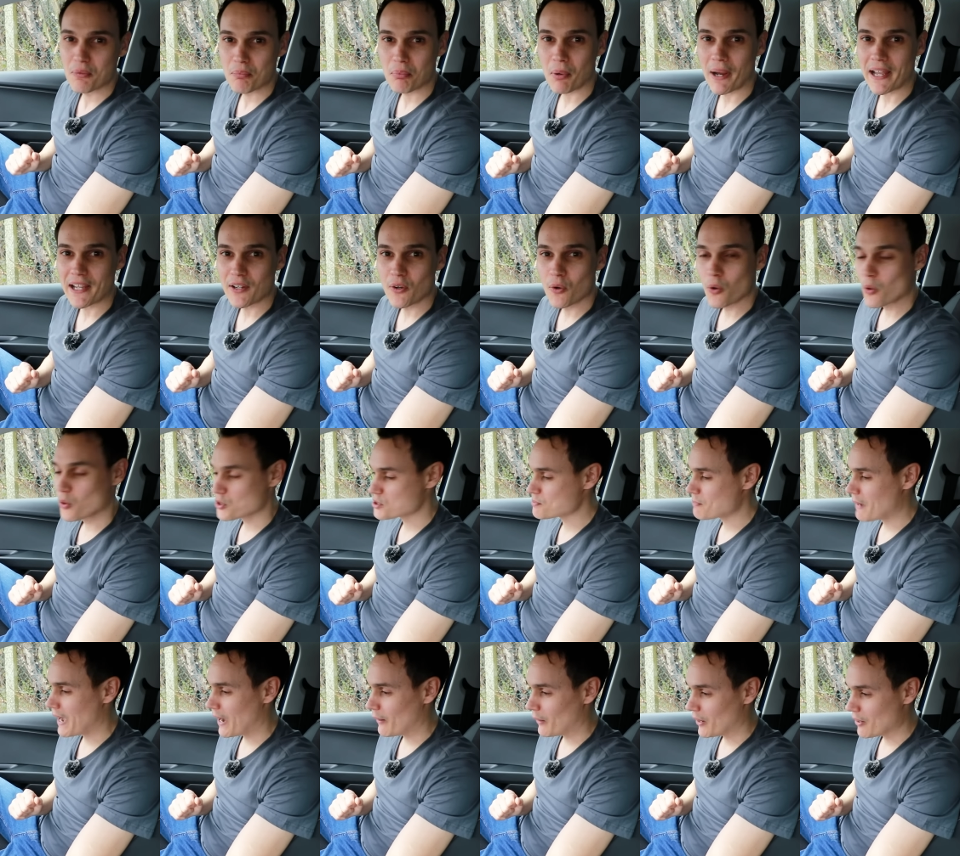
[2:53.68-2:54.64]
brake
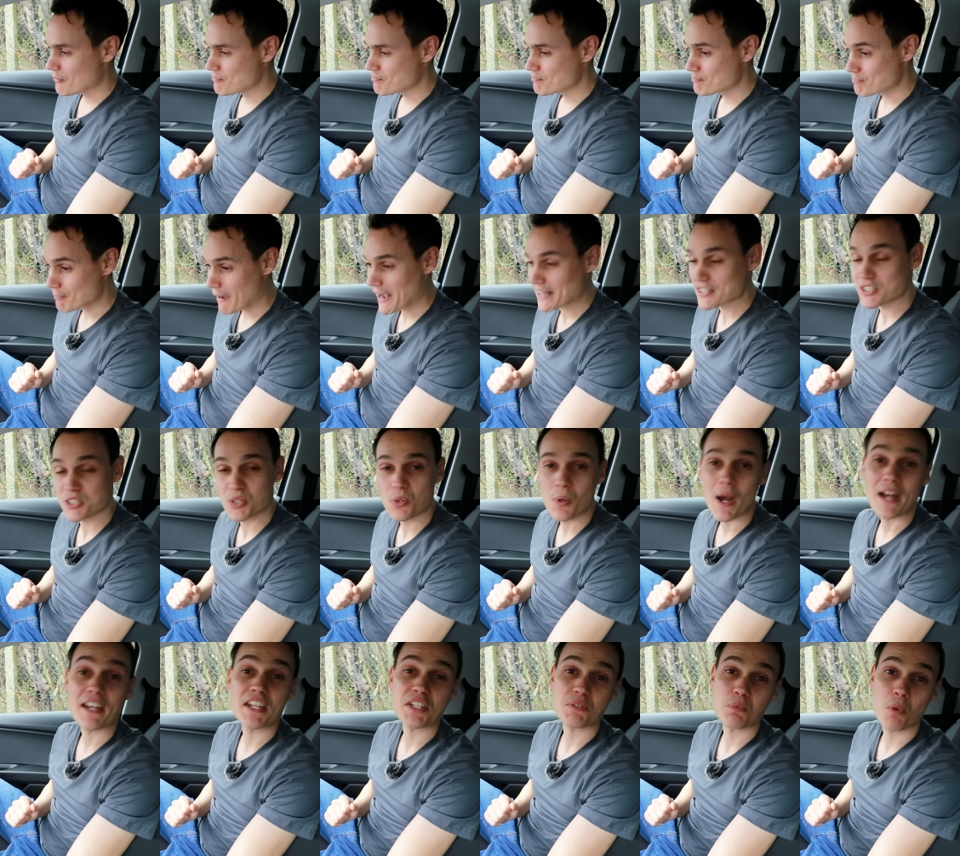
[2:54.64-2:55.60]
horsepower,
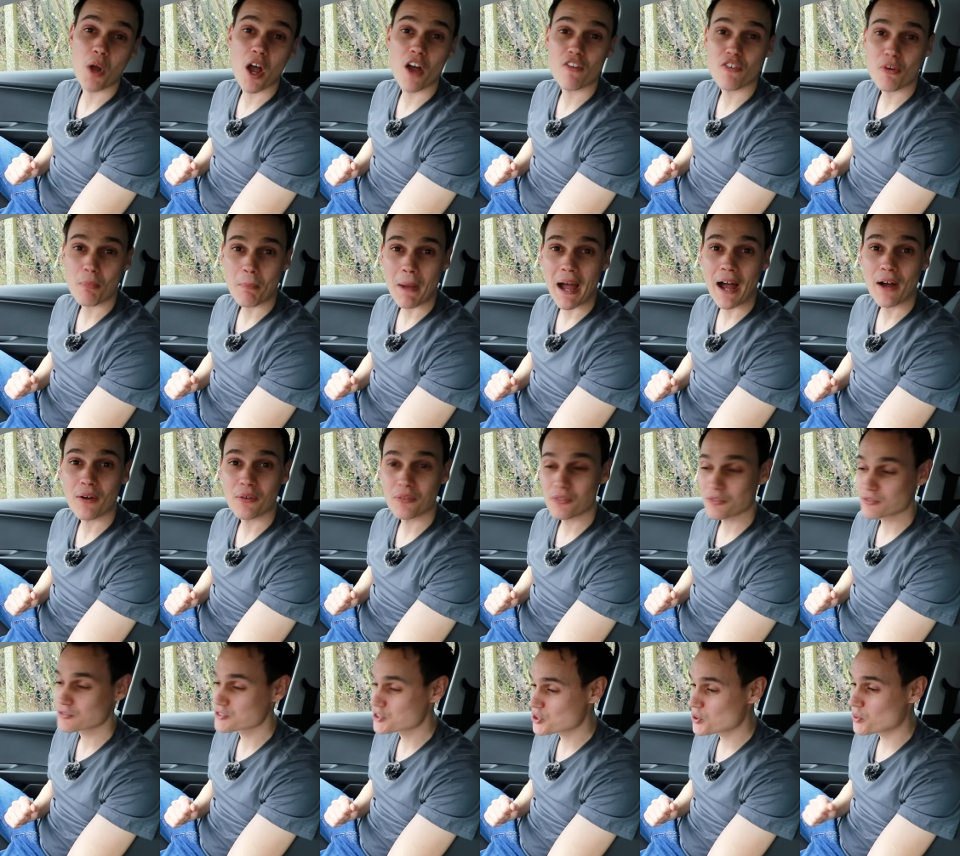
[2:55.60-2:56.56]
manual, and it's worth about
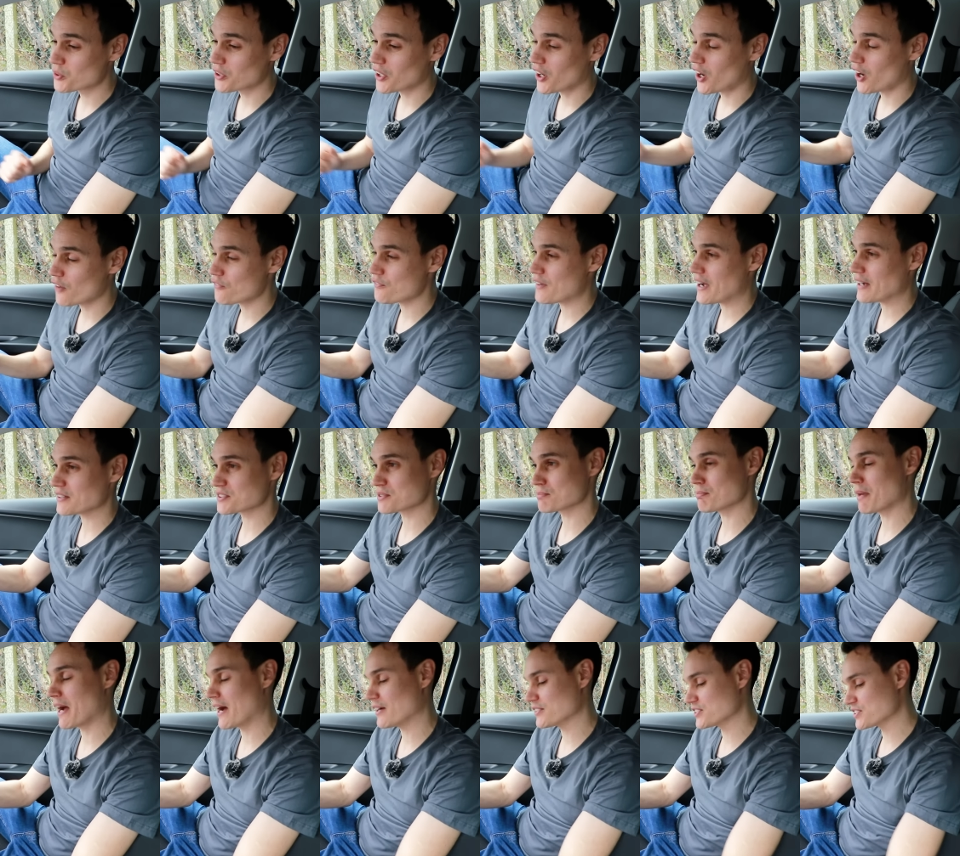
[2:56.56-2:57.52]

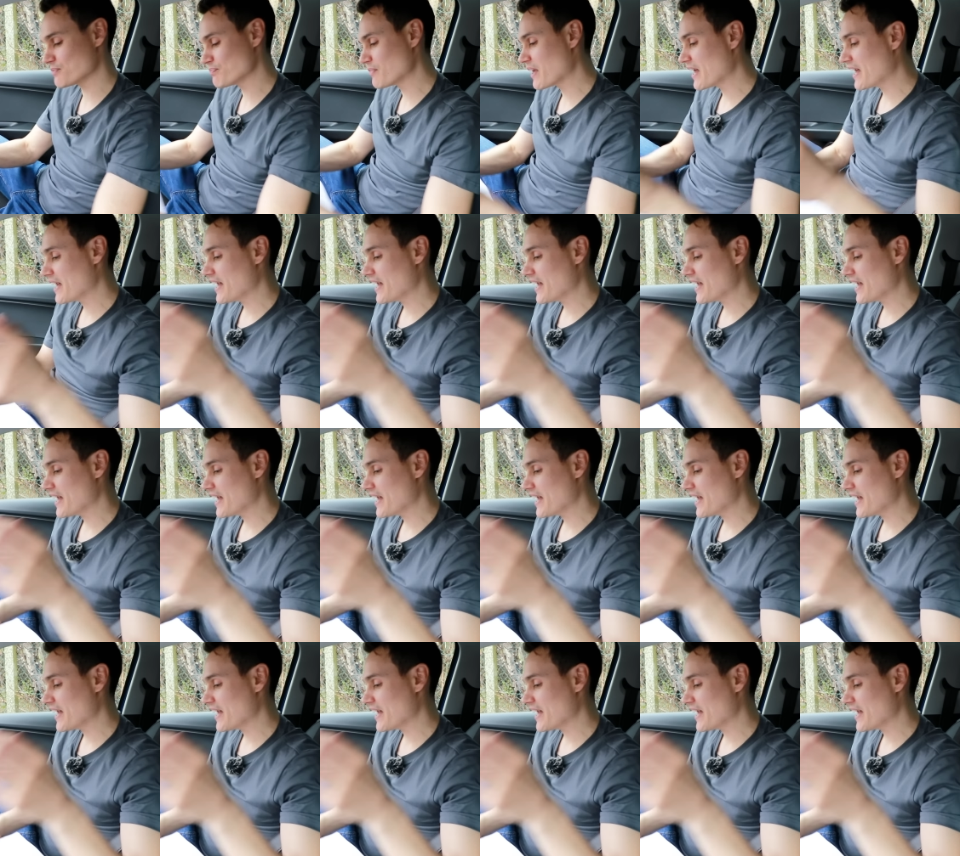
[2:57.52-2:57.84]
£2,500.